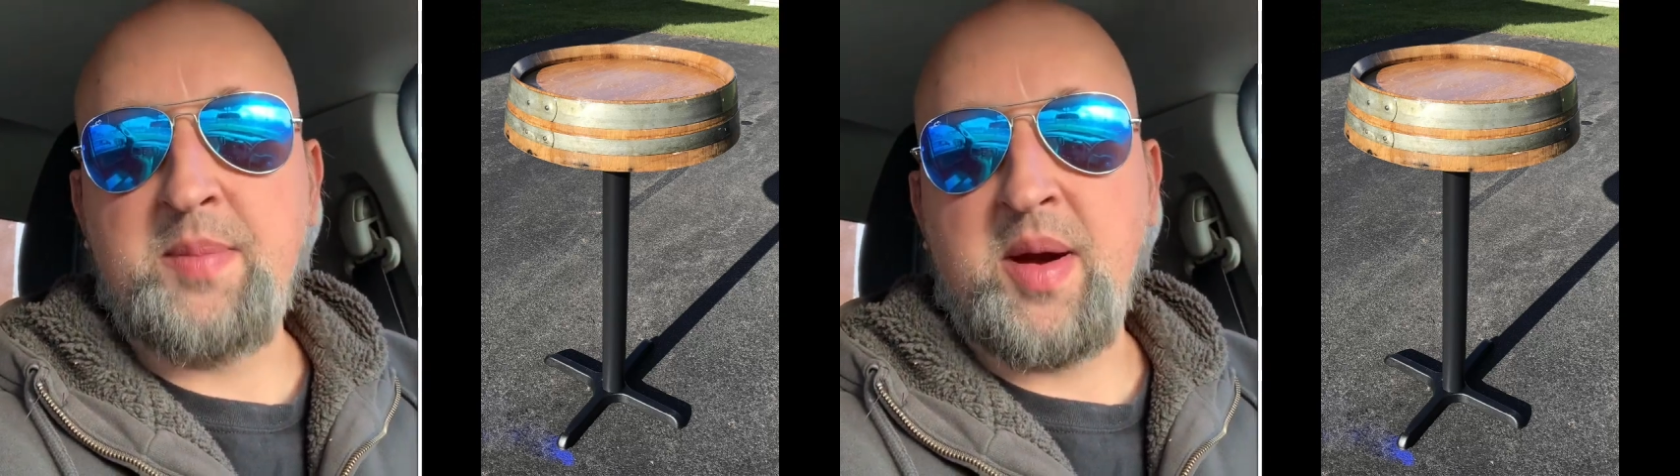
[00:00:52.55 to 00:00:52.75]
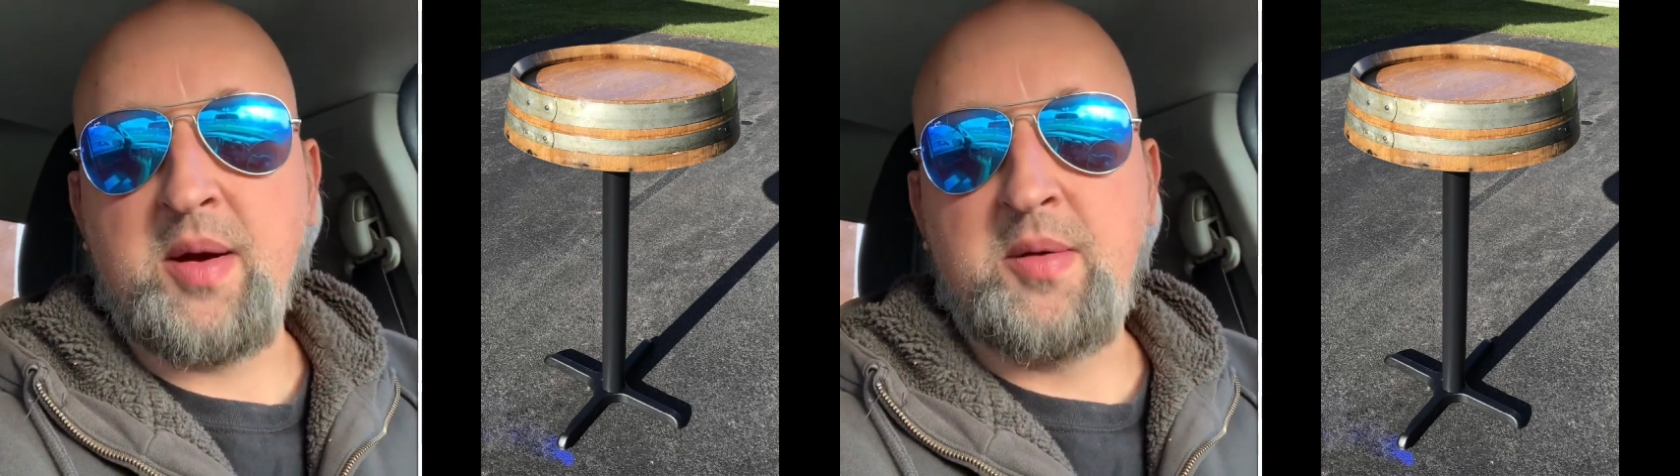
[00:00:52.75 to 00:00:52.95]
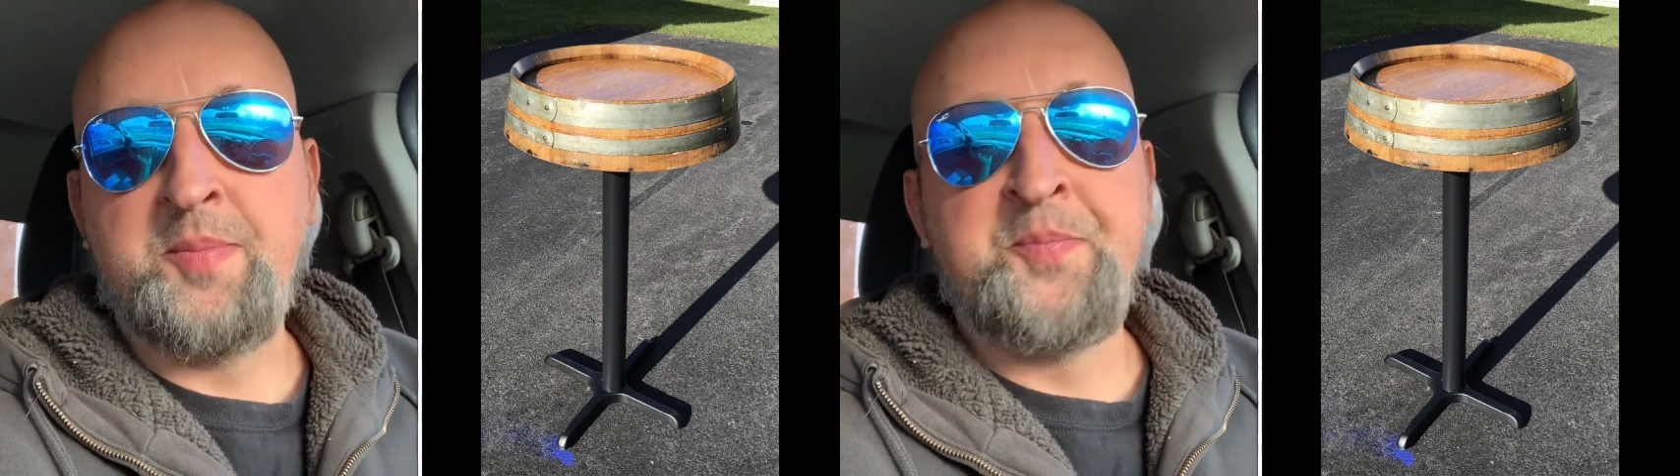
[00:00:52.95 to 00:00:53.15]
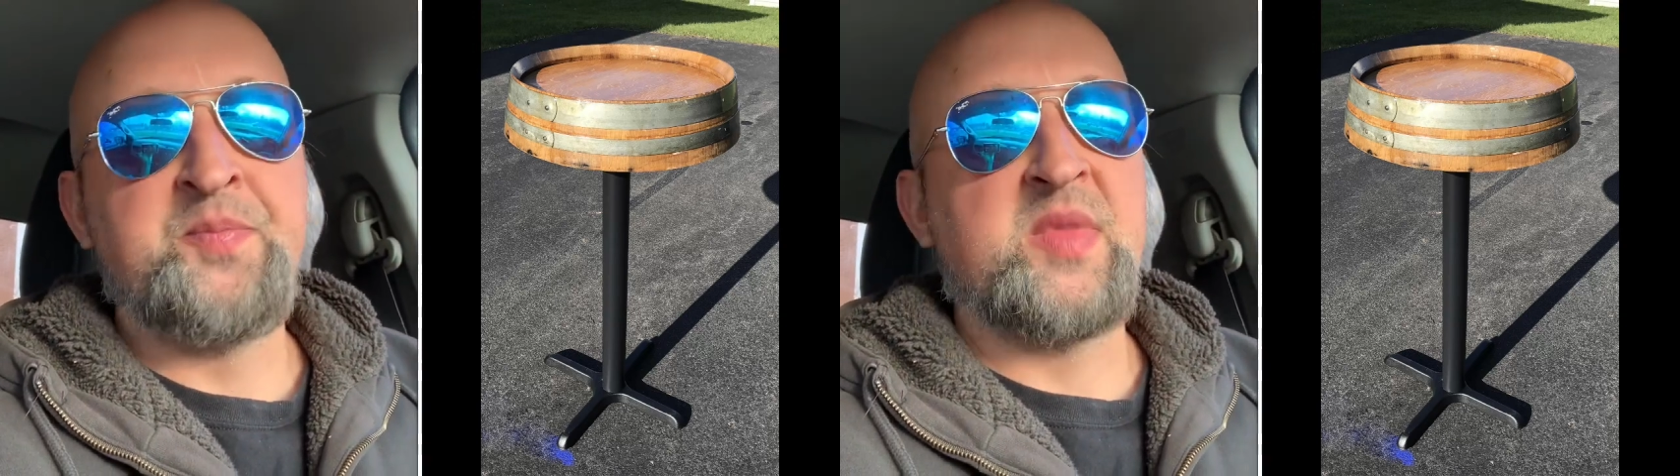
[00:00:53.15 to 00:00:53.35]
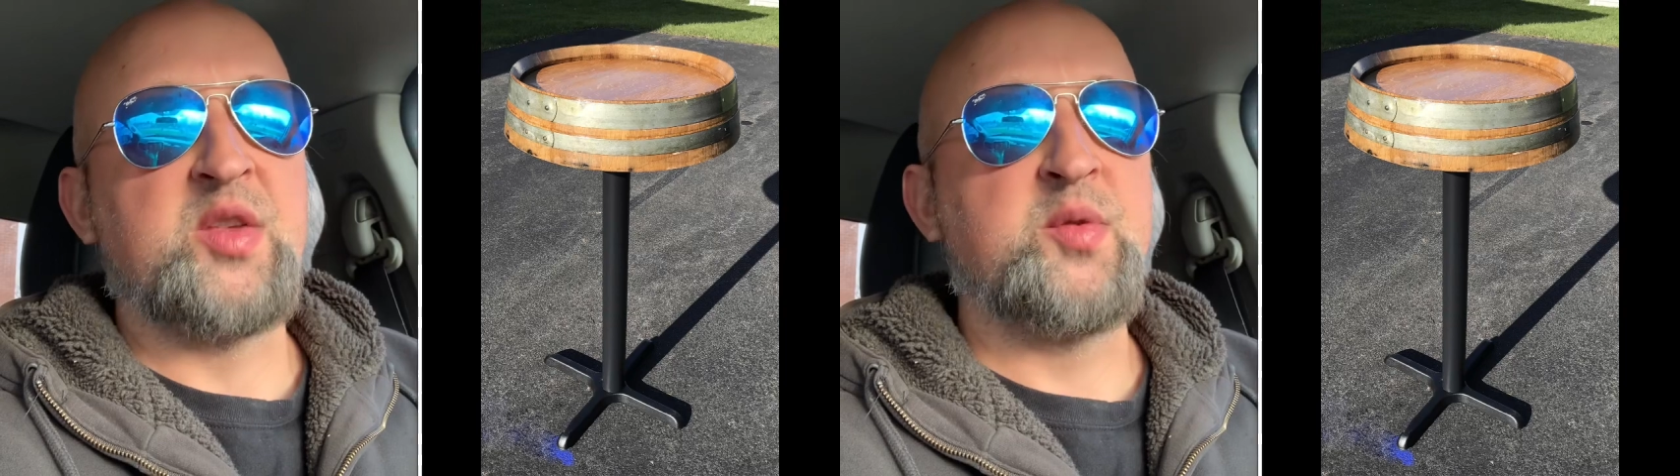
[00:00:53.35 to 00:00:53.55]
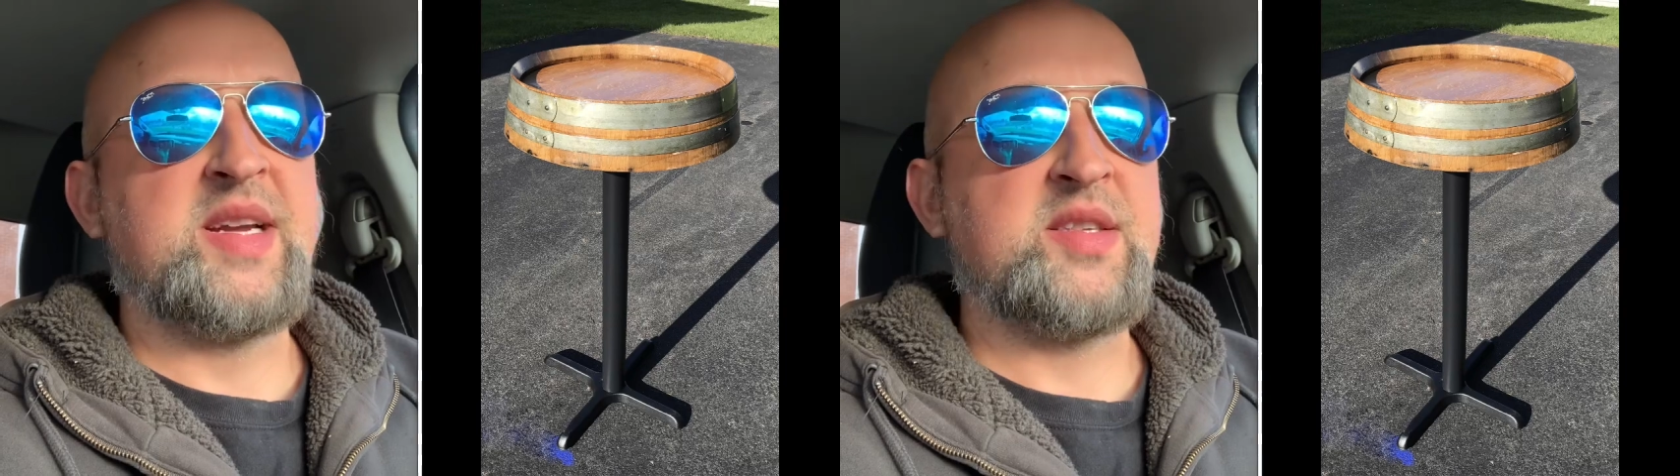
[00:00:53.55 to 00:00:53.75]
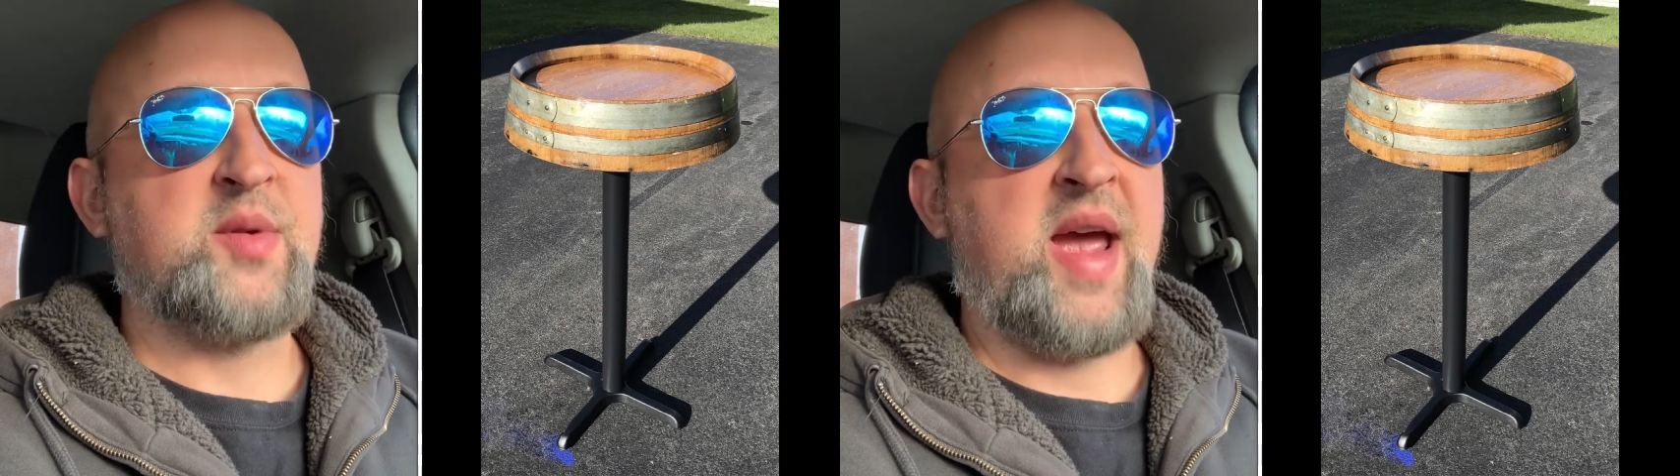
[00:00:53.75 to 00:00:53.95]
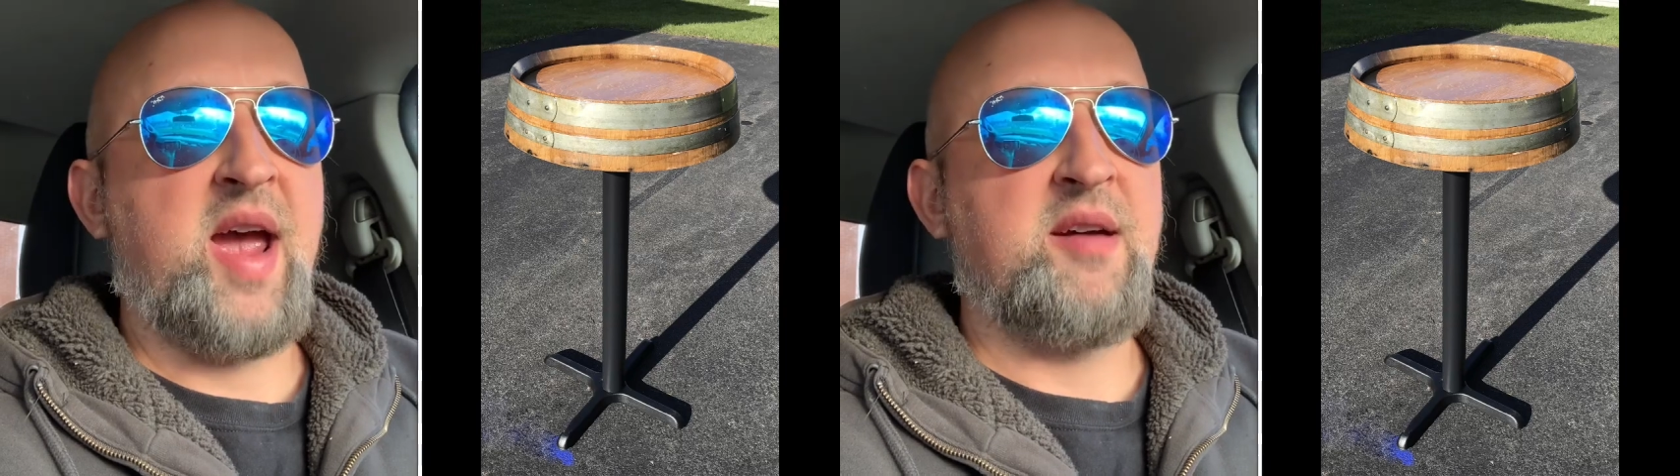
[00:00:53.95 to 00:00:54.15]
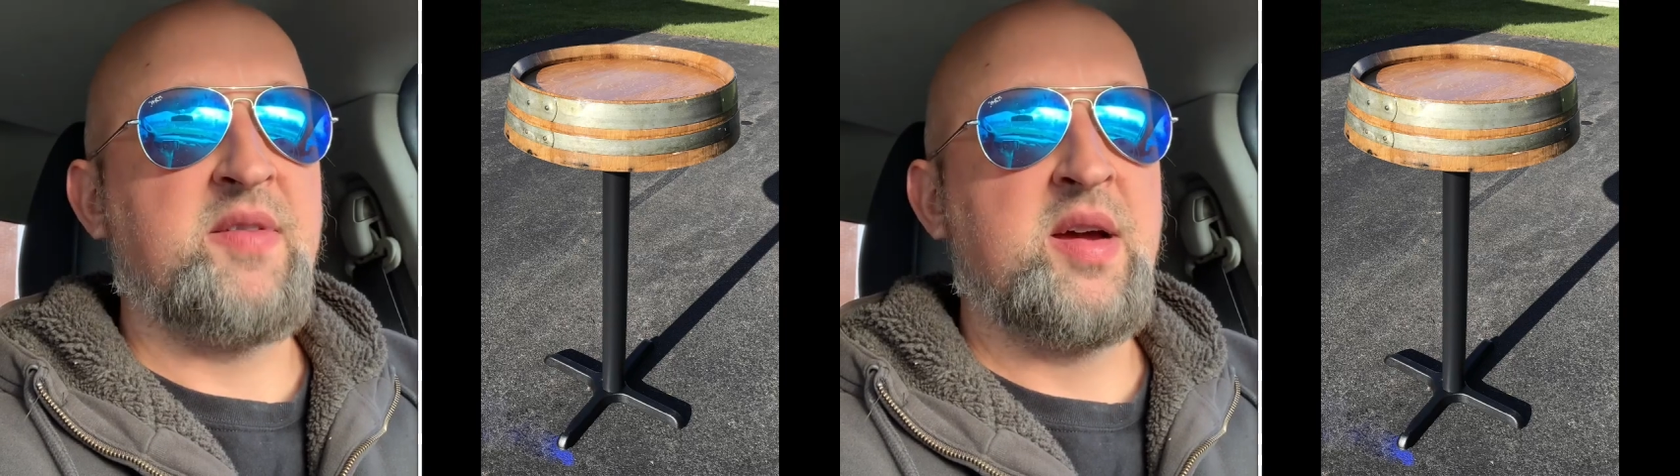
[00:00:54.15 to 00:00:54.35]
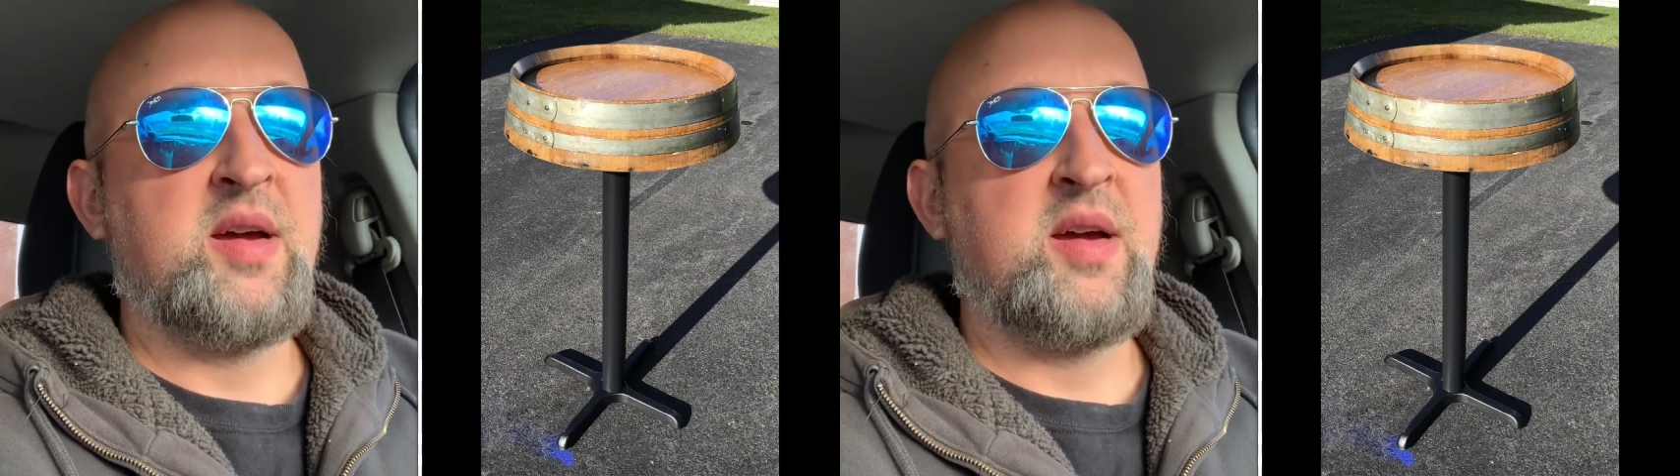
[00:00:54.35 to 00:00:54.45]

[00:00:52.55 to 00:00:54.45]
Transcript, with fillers: barrel, you get to have